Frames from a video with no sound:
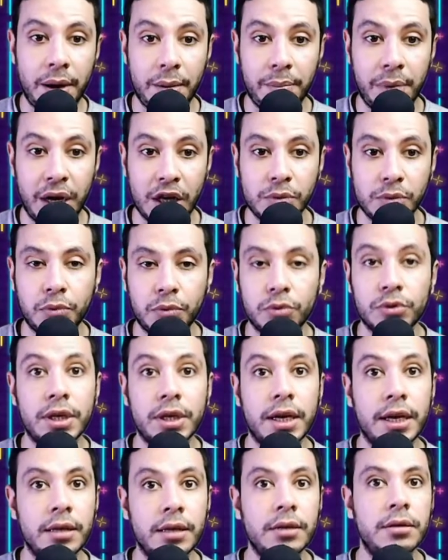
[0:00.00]
passport?
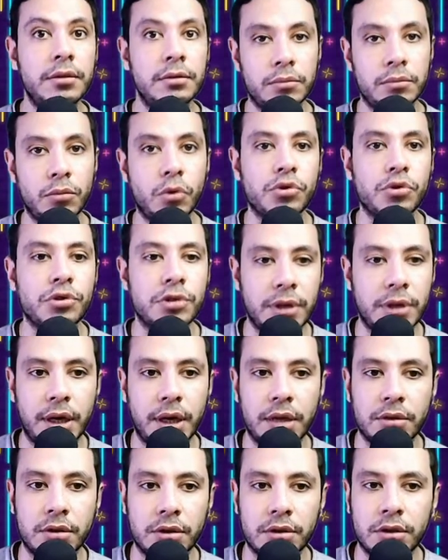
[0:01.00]
In most
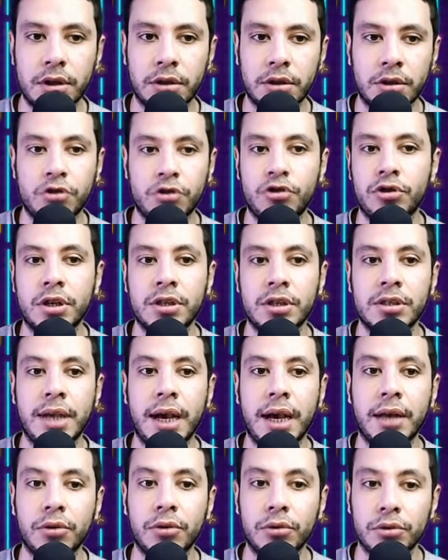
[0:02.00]
cases, it is just
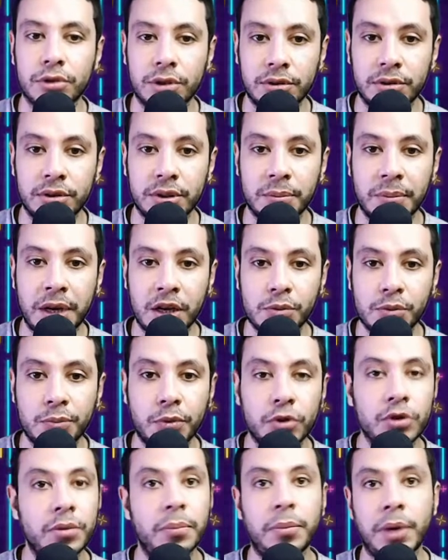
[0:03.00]
an ordinary
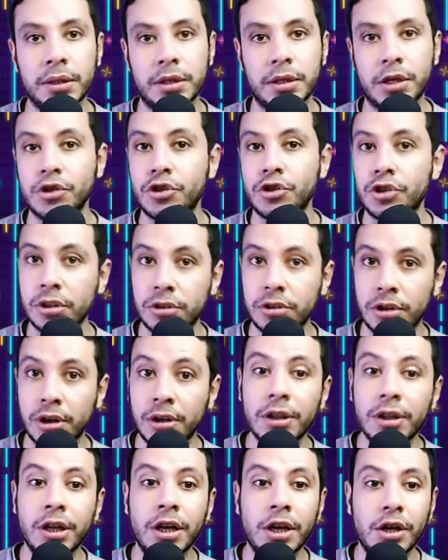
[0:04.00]
passport, but in
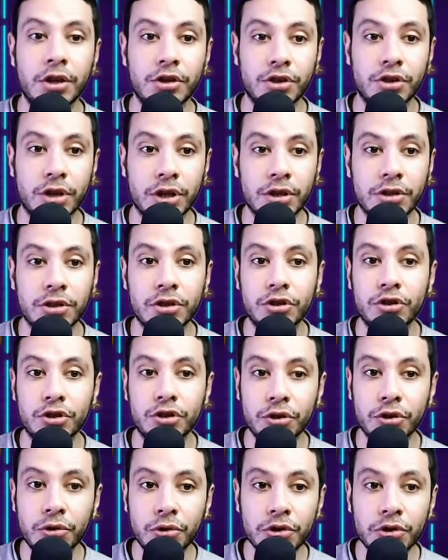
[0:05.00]
general, just
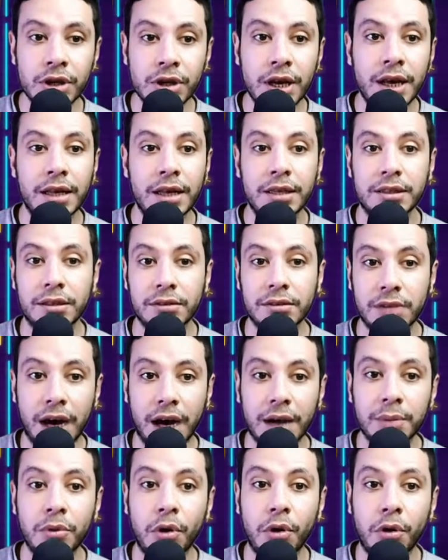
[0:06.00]
choose the
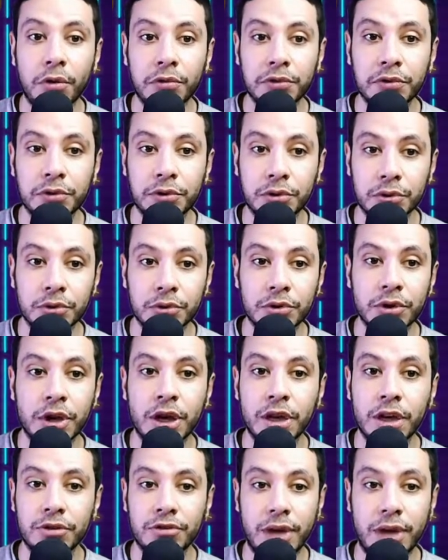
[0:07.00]
type of your
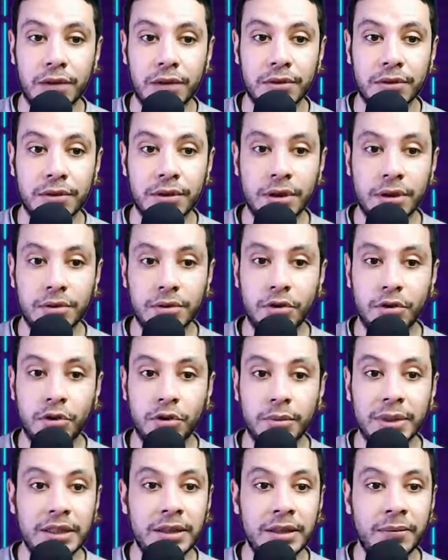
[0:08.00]
travel
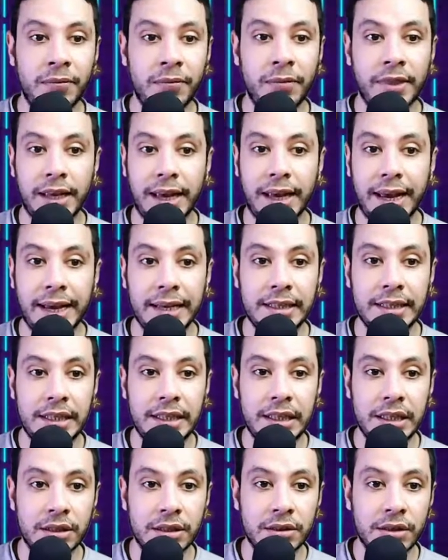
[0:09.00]
document. And
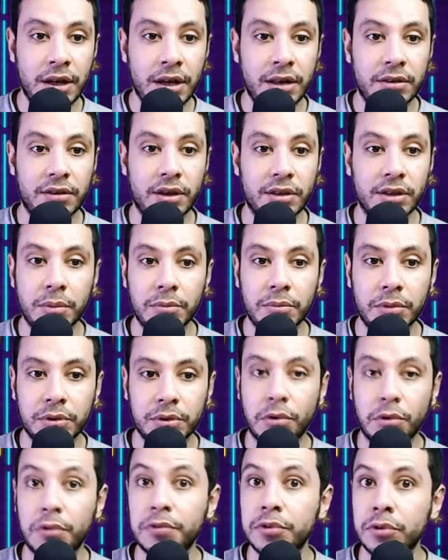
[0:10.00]
here, the number
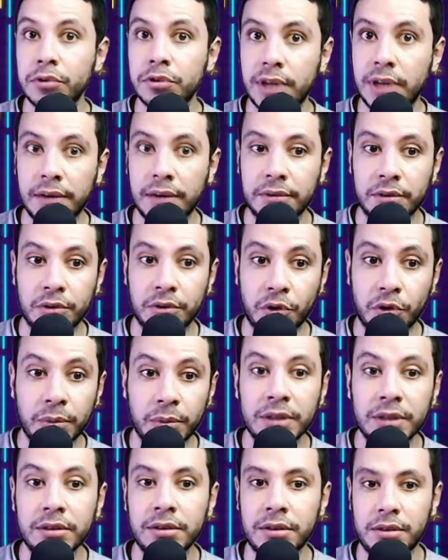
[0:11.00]
of your travel
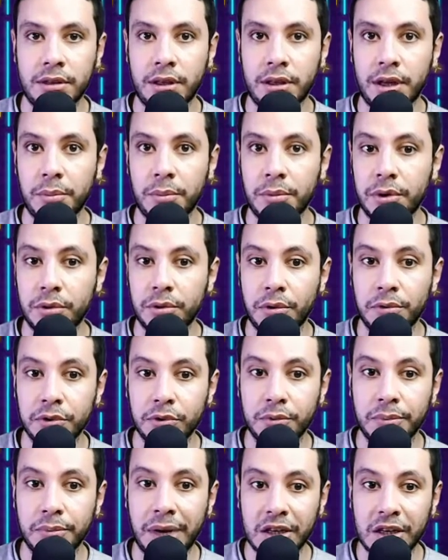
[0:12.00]
document, the number of
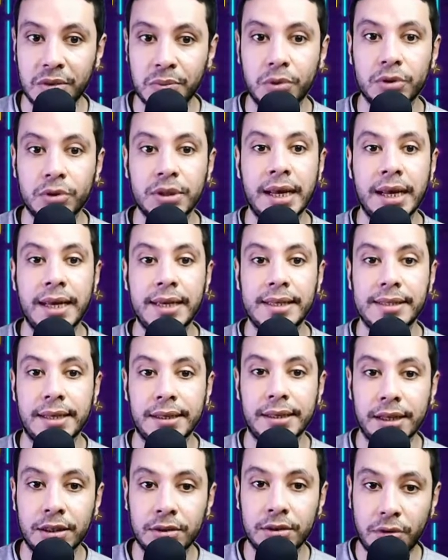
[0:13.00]
your passport, the
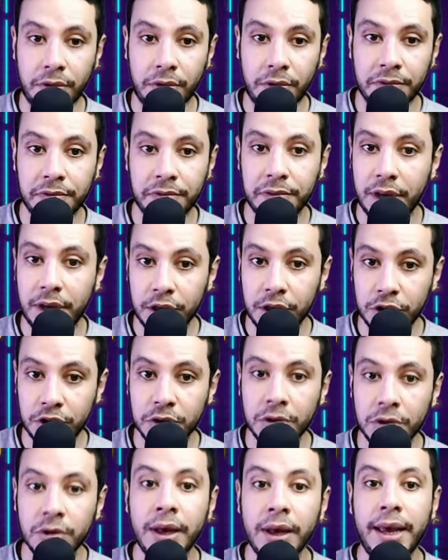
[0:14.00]
date of
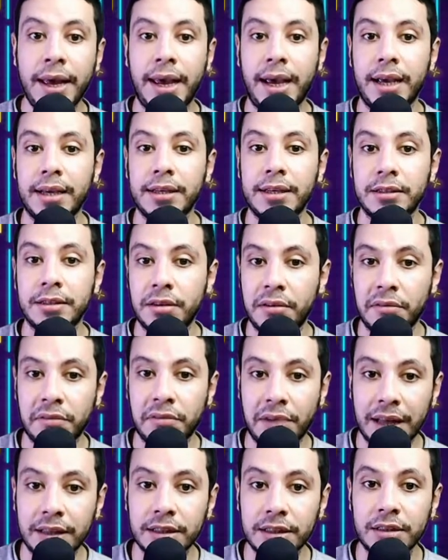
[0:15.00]
issue, and
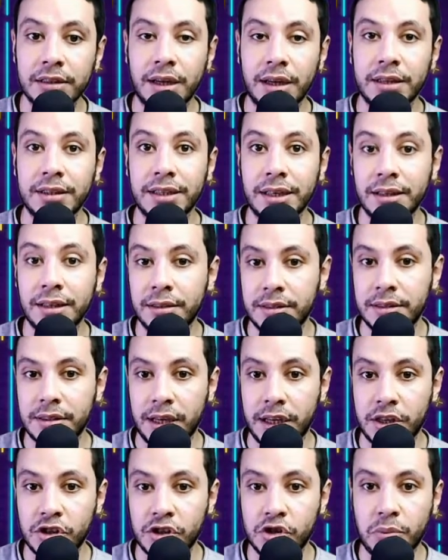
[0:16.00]
valid until the
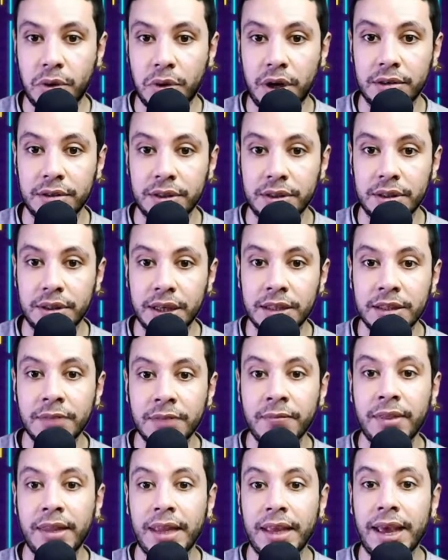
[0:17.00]
expiry date,
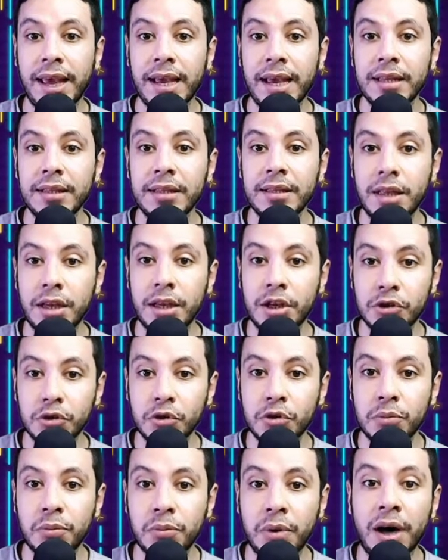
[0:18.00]
and
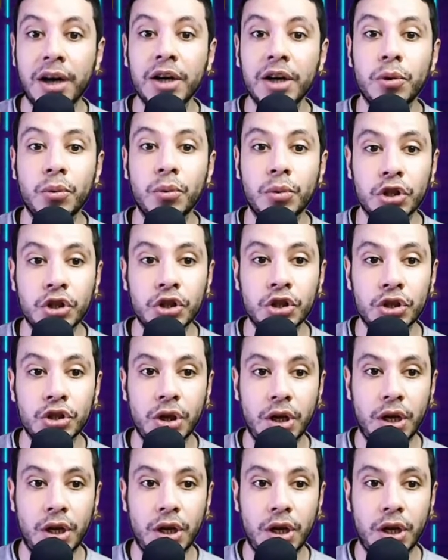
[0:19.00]
issued by which